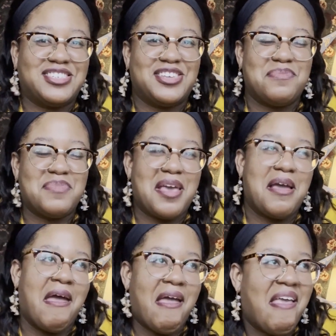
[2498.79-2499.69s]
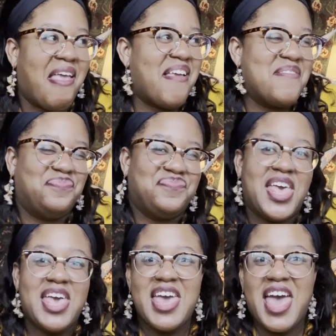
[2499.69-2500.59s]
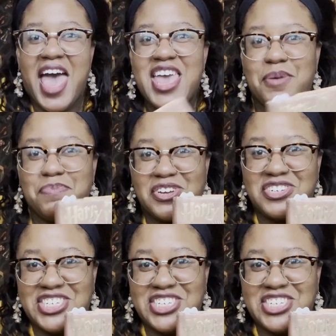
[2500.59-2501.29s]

So I'm like, I hope you're